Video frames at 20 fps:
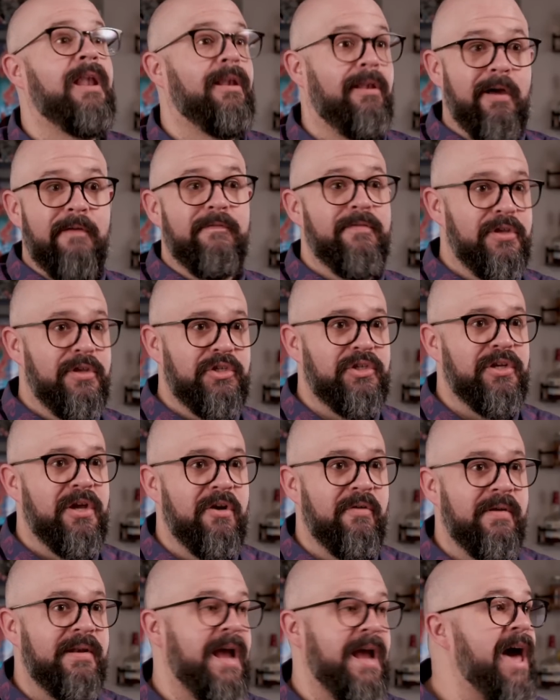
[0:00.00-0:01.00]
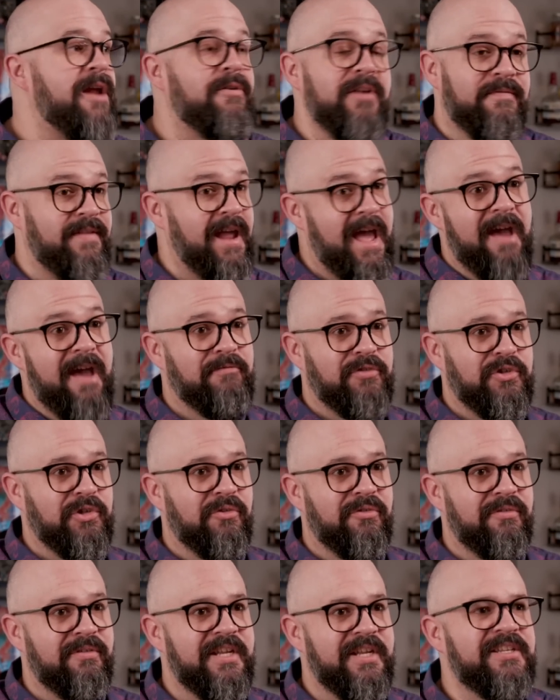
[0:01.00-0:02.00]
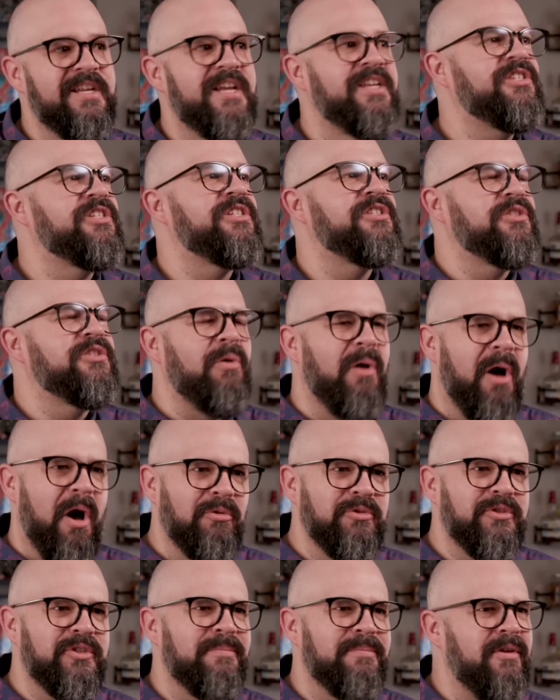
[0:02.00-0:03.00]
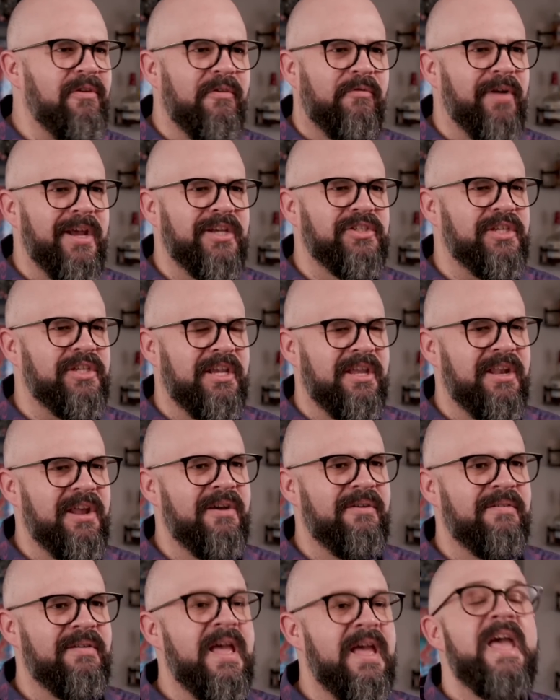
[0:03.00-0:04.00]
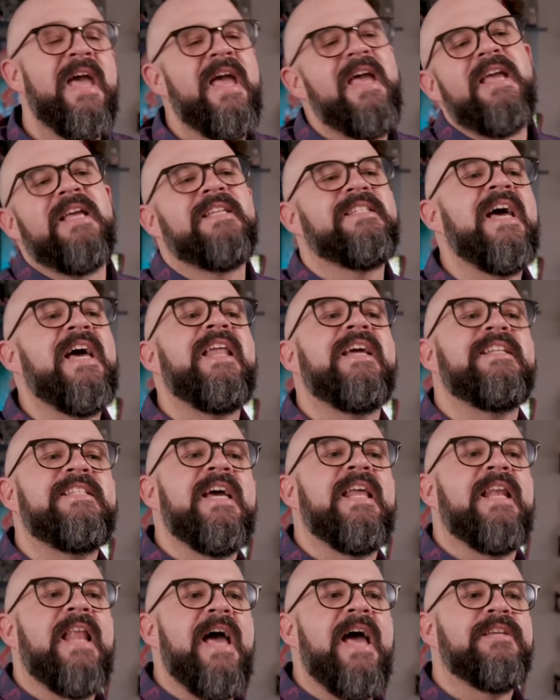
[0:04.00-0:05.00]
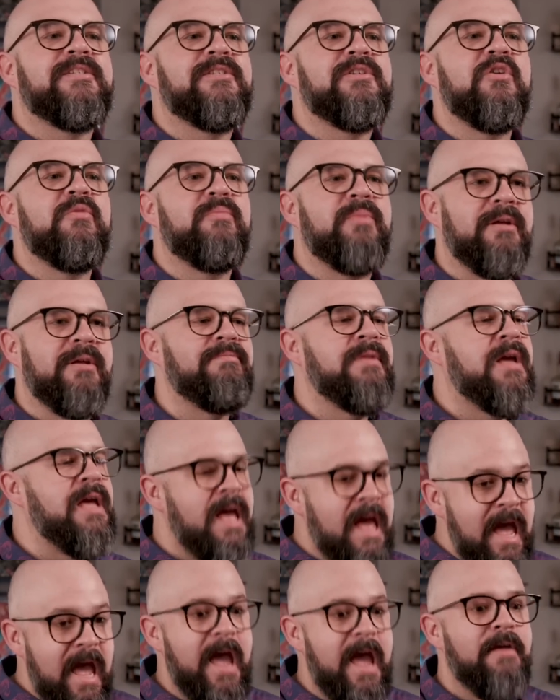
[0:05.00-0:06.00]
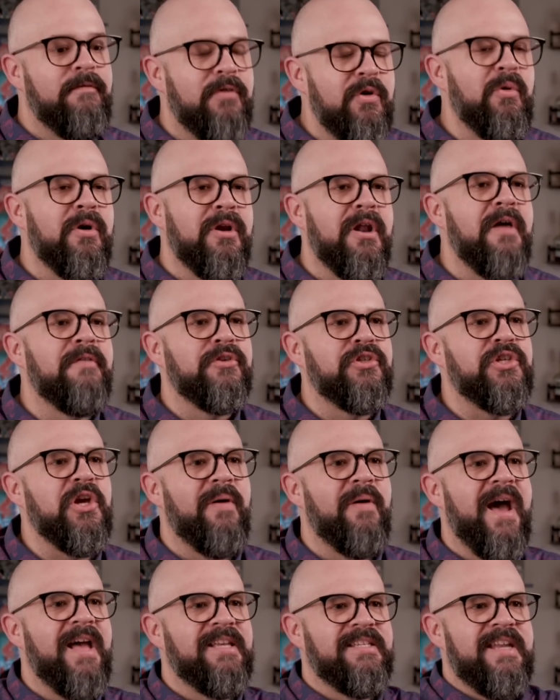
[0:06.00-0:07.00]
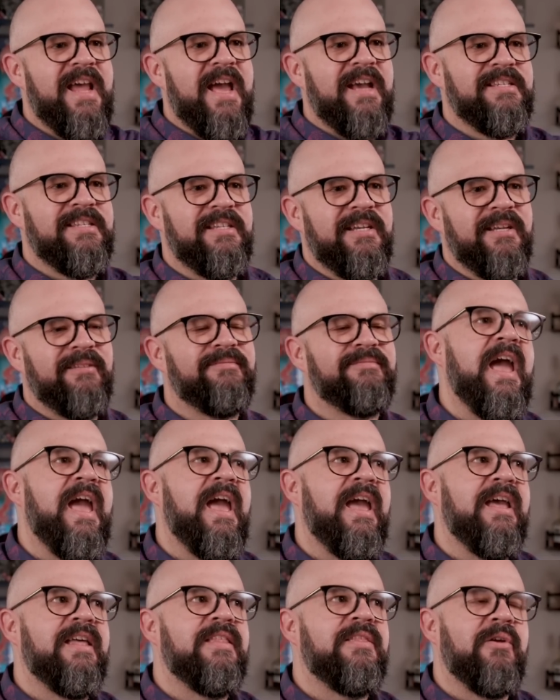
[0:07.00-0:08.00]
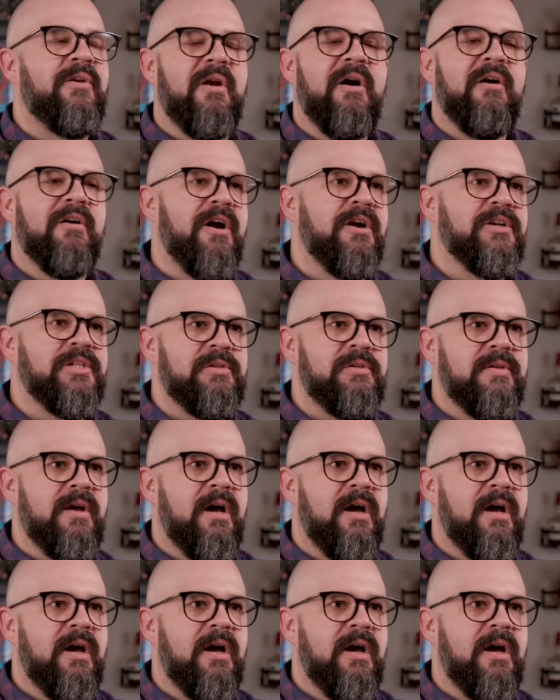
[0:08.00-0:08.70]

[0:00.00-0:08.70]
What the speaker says: love the show, and I don't even have children. It's just so wholesome and refreshing, you know? It's kind of like Ted Lasso, but everyone on the show has an accent, and they're all cartoon